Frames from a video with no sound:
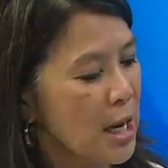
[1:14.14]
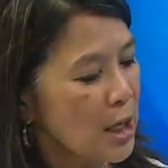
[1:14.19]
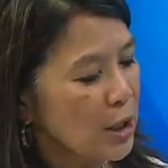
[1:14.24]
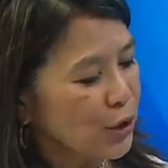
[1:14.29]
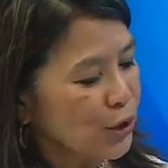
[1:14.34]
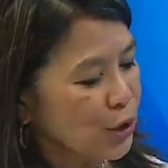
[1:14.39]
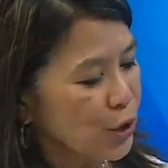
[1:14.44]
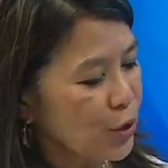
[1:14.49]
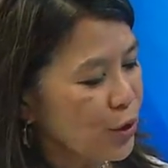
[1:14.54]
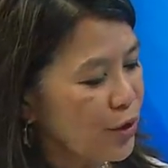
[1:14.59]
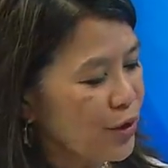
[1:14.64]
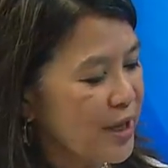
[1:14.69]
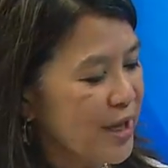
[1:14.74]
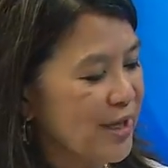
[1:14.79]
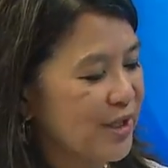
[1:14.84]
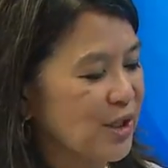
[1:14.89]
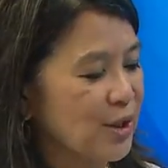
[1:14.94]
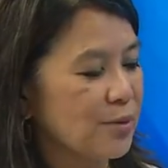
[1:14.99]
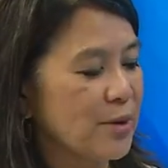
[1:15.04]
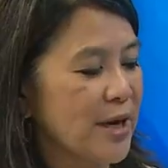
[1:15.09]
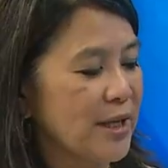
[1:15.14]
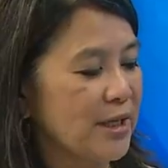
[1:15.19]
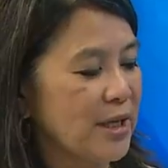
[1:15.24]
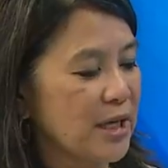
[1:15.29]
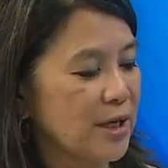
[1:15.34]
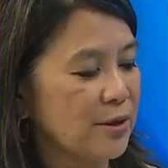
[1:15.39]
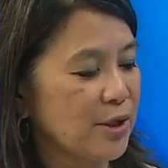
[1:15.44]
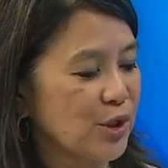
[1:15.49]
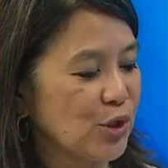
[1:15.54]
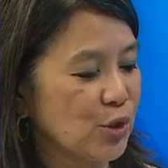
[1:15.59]
So this right
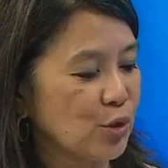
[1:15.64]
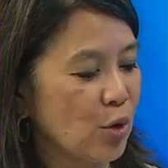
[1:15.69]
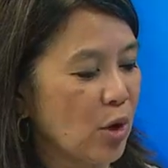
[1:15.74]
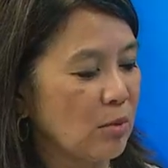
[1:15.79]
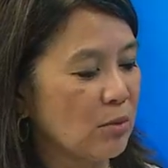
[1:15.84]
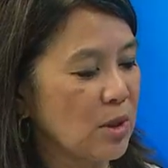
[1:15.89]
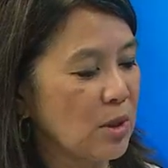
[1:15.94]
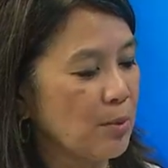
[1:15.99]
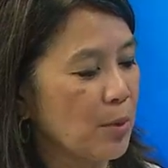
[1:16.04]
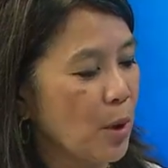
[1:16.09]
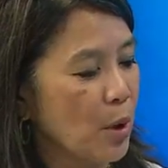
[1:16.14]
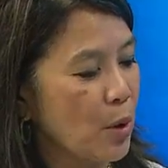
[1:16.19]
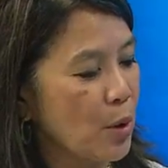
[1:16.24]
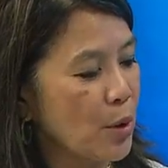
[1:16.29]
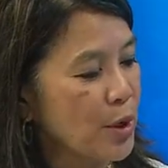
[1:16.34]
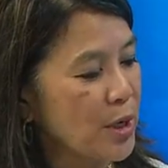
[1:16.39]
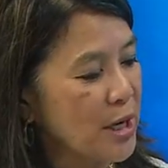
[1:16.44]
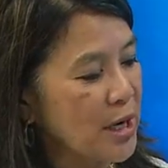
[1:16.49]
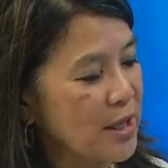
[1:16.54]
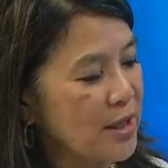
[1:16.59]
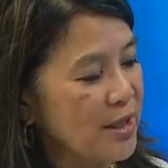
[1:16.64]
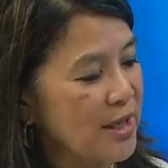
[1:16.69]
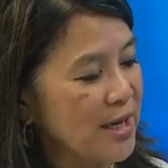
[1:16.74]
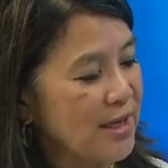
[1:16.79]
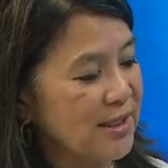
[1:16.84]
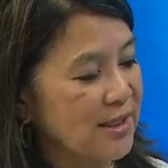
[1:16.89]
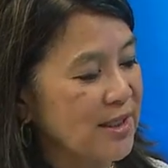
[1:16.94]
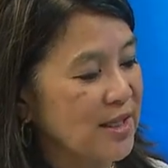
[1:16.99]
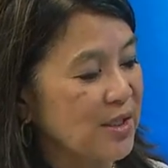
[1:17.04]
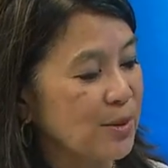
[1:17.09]
here is normal bone, and
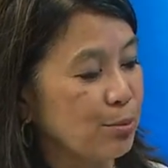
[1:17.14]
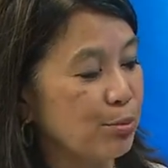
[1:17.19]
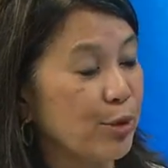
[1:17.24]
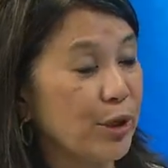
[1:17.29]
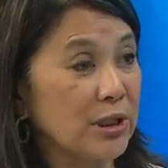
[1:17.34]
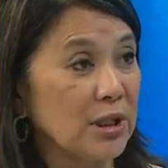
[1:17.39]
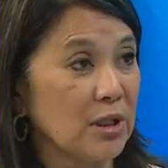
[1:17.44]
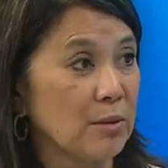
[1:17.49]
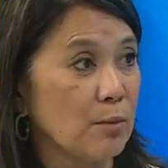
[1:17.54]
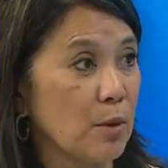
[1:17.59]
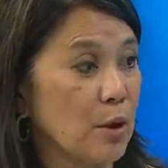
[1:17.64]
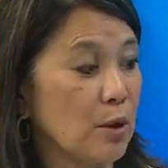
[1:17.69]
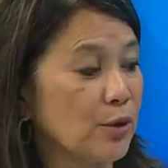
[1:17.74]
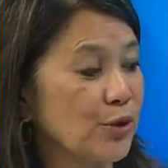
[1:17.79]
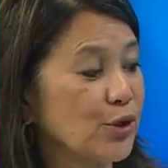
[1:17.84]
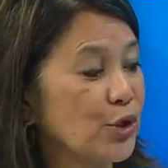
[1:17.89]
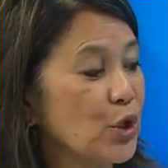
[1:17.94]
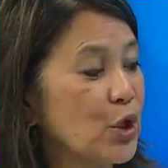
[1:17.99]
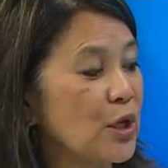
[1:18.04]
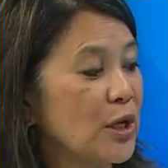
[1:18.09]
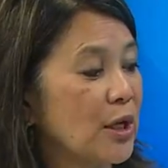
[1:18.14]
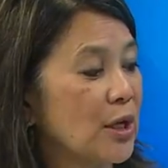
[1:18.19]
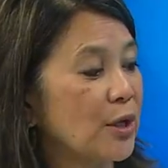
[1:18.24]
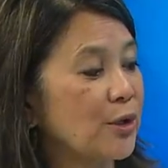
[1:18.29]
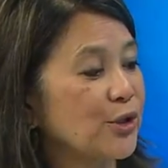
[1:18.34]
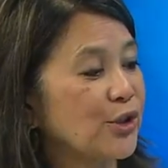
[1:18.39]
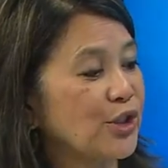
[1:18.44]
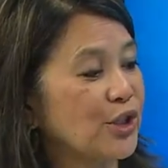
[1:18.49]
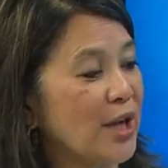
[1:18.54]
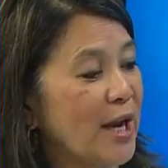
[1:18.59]
this is brittle bone. So you can
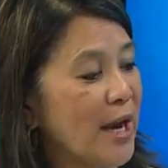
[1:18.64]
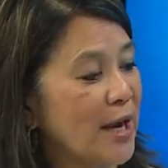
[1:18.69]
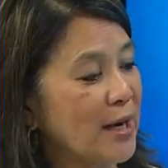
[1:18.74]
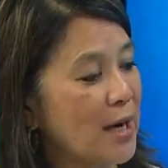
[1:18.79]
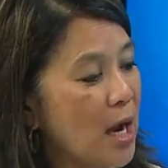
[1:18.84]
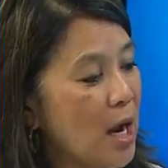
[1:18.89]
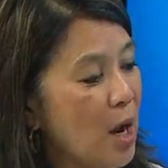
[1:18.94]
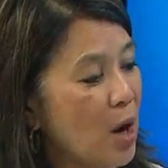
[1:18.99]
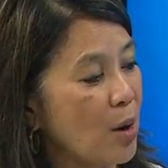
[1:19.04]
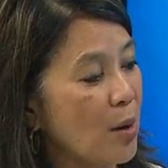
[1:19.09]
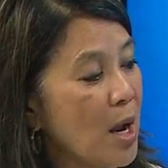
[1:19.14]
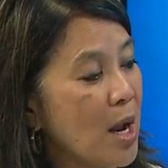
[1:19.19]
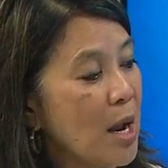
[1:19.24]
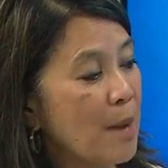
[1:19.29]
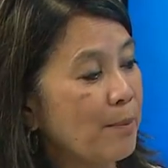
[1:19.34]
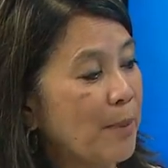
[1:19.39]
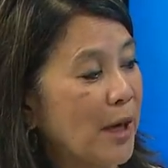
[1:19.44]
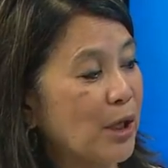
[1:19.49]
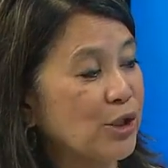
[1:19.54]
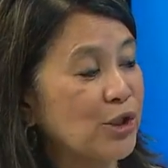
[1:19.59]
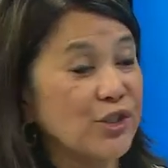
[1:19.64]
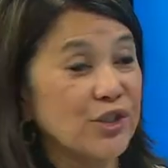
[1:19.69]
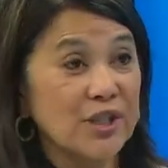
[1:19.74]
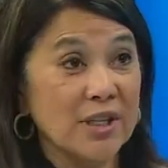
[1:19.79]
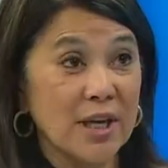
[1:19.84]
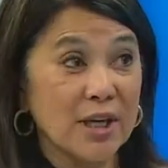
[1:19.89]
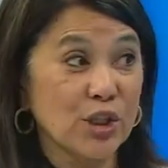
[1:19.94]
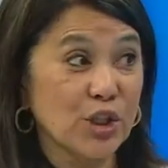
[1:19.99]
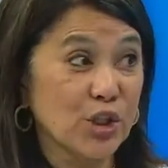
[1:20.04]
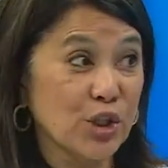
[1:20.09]
understand how patients
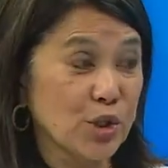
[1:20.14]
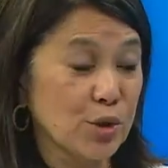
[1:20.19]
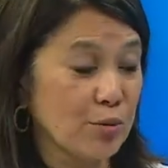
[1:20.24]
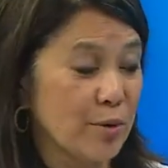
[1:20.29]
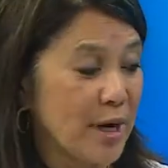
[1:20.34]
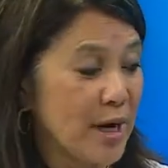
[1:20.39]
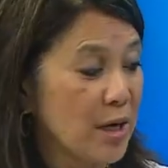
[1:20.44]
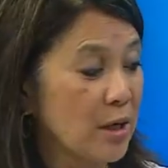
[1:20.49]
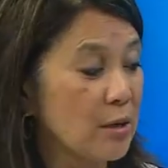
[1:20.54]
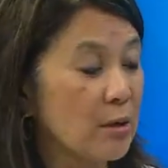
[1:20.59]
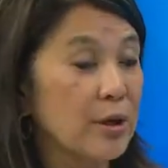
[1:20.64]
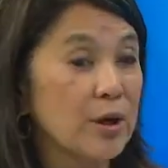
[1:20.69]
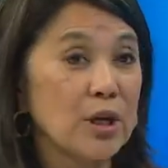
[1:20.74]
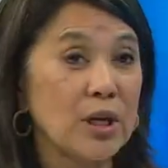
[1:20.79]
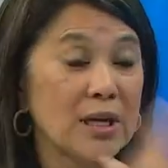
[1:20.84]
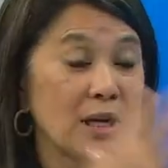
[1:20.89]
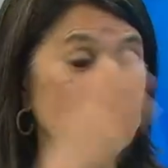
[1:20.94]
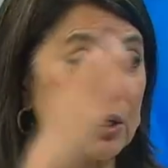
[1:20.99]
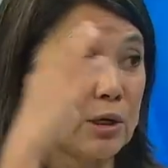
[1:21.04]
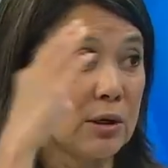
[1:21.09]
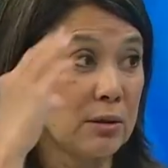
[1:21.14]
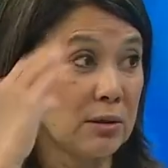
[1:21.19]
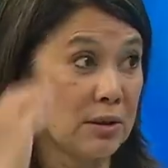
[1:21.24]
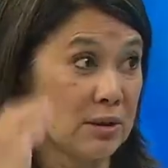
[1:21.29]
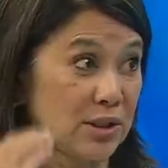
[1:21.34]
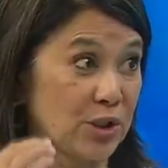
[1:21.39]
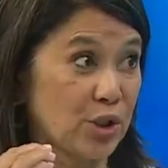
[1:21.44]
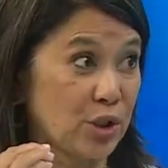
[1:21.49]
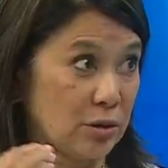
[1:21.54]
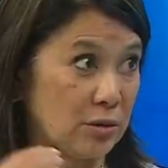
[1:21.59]
can shrink, or you can
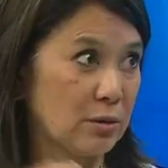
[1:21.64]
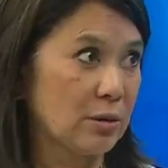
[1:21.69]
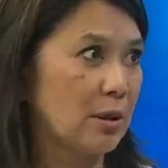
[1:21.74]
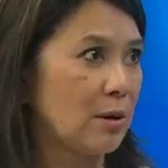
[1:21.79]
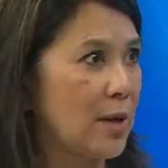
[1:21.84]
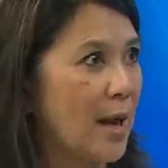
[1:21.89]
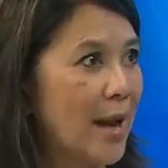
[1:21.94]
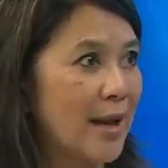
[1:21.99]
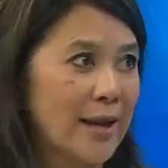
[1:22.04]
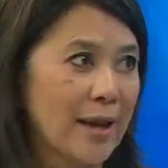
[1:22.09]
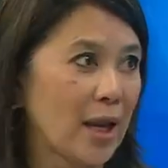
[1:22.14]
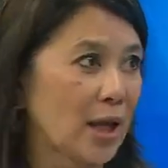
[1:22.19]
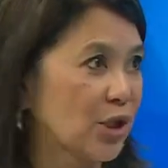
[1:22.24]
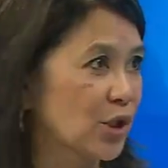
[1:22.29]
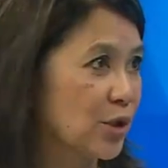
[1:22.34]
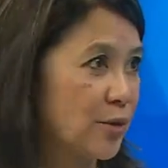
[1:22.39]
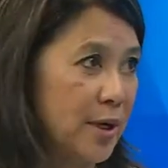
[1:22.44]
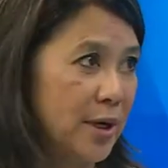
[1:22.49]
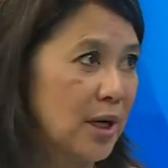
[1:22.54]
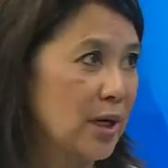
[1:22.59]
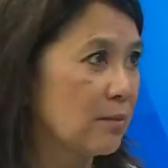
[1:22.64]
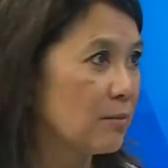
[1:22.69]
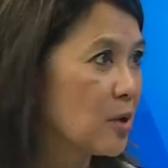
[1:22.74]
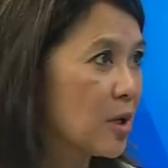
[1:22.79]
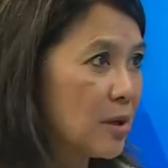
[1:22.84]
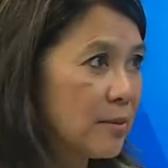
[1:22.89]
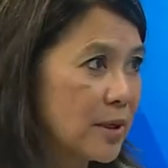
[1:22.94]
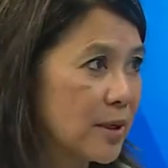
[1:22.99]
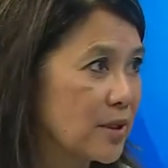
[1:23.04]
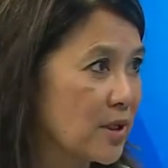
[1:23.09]
I can't shrink
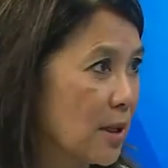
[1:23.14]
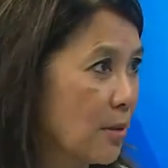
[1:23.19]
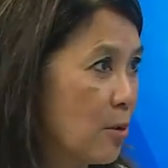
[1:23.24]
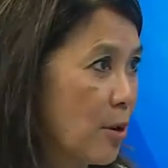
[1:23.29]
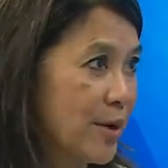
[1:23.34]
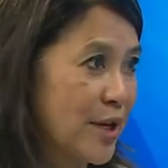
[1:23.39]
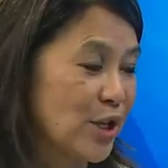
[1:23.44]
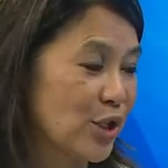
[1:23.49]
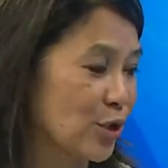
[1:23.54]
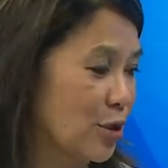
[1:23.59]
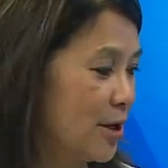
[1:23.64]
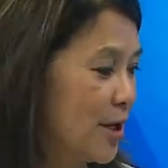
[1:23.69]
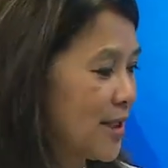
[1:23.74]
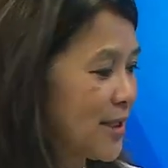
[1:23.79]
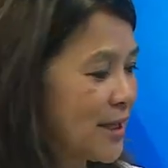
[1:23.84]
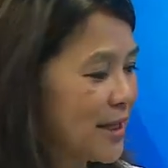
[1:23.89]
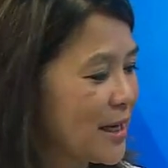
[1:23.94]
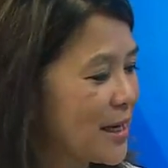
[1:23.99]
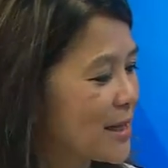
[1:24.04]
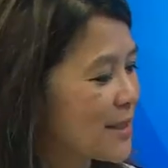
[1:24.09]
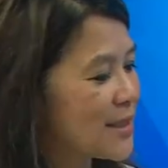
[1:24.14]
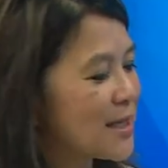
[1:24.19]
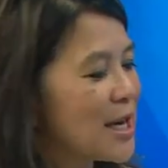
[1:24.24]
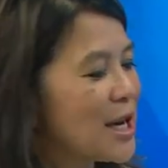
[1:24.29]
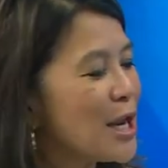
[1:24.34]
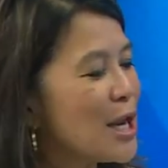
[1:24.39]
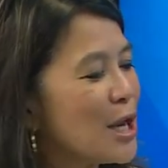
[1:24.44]
anymore because I'm already short as it is.